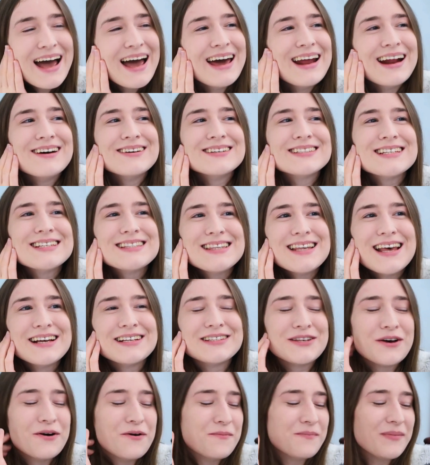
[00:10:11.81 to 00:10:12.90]
And I was just like
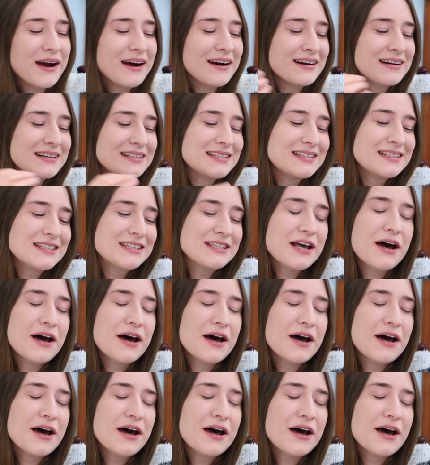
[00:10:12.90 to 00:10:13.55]
so embarrassed.